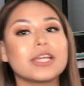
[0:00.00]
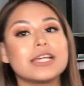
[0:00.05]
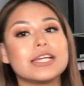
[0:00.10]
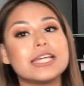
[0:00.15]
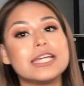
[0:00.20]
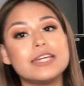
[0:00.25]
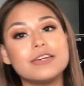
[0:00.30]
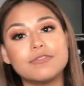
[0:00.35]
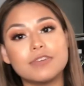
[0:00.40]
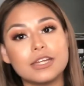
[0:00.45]

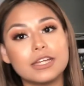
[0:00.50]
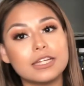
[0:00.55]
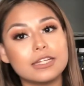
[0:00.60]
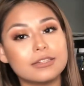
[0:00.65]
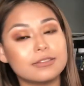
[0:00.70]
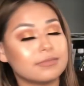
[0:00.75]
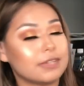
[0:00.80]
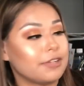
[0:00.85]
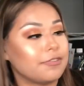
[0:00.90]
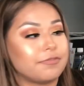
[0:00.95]

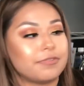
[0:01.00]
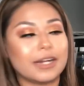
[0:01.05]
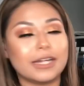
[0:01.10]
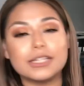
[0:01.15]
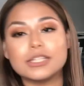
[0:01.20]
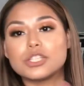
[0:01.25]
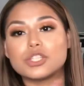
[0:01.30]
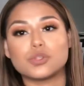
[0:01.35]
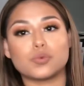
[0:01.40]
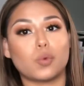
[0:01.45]
Even it
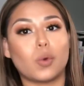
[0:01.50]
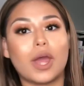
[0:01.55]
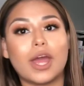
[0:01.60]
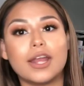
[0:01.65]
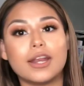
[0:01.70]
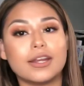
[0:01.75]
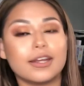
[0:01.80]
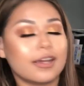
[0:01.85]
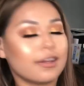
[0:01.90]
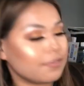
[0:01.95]
fights sweat
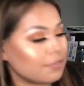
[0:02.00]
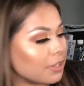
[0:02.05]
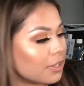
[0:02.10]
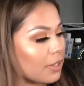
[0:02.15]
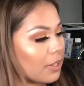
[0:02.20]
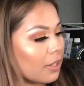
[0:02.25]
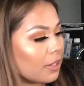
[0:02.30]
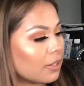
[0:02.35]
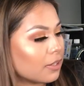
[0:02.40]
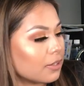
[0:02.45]
and
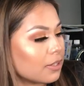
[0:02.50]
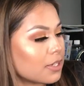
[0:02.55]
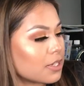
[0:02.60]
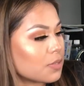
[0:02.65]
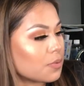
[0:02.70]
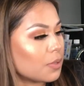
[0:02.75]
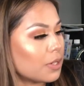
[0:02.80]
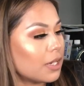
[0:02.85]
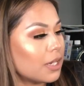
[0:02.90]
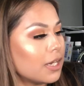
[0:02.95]
everything. This
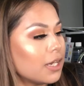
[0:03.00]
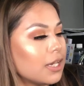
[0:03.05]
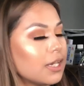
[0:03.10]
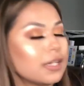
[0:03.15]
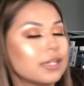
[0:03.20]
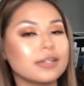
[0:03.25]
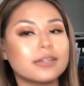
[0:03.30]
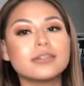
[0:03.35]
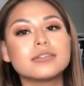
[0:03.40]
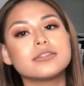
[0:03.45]

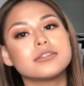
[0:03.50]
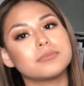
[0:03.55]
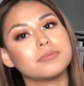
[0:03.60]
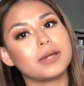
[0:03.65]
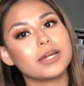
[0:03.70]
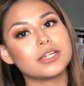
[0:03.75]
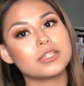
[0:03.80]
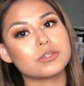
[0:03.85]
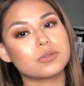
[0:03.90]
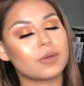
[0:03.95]
one you
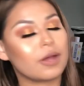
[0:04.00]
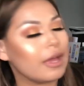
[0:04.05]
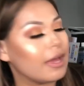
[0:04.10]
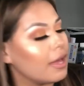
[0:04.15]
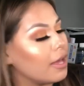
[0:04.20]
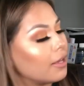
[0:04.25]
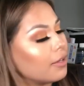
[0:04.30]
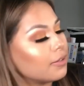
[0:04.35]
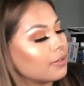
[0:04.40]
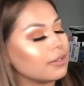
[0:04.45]
might
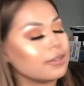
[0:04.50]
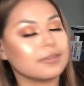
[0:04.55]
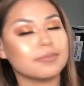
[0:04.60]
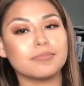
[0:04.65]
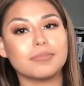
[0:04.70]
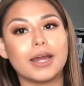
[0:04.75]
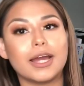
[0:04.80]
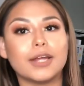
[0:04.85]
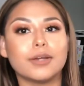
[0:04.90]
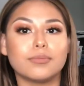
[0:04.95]
sweat and
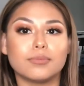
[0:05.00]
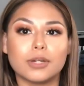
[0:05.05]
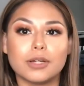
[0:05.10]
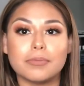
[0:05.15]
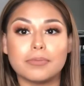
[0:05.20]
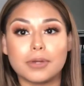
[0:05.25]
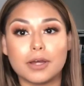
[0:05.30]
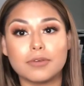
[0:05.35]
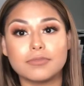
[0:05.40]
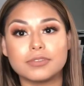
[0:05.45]
might
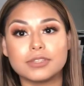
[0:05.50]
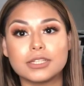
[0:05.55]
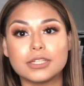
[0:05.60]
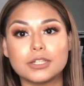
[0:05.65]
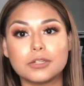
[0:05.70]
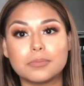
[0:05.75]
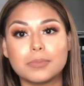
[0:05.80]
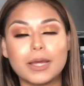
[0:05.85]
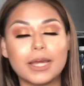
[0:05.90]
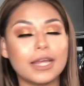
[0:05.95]
rub off a
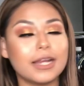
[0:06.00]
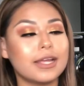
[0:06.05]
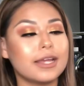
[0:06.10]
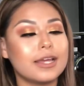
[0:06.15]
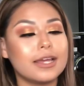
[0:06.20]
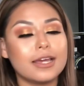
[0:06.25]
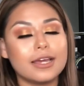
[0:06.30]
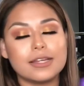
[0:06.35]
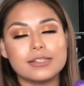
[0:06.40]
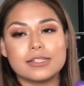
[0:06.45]
little bit,
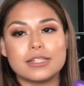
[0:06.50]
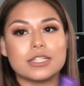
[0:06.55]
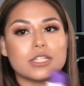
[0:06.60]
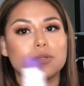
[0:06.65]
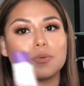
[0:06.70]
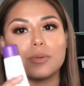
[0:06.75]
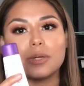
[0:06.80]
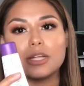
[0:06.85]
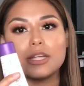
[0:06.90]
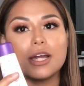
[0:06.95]
and this
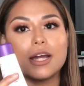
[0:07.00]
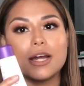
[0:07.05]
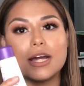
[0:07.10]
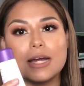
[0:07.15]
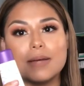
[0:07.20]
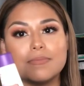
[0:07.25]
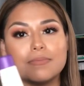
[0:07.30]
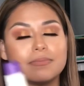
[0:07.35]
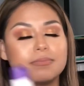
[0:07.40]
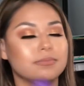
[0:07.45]
one
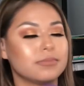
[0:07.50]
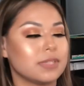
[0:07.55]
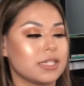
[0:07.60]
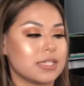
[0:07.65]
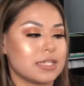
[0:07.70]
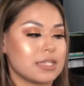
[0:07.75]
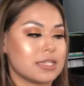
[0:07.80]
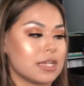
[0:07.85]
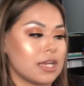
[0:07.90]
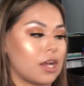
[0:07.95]

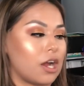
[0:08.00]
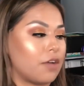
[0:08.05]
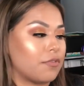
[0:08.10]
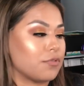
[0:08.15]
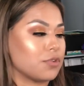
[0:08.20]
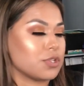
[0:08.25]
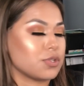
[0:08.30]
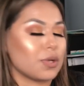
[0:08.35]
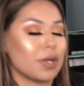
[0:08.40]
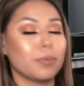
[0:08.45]
doesn't take off
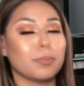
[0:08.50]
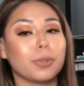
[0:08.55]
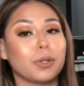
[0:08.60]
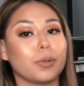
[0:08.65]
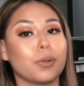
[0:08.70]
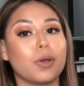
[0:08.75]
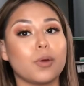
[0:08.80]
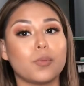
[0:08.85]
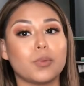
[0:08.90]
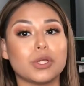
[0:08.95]
with sweat,
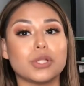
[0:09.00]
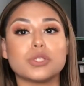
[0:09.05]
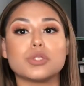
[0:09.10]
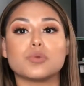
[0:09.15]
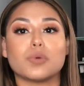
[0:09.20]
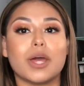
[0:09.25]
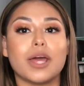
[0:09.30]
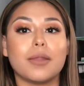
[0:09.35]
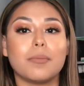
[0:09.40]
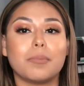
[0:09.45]

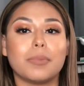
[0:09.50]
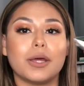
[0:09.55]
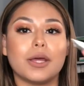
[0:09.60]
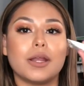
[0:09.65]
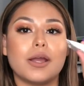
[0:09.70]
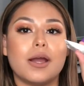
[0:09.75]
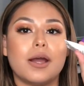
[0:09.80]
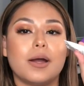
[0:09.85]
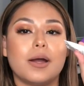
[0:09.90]
but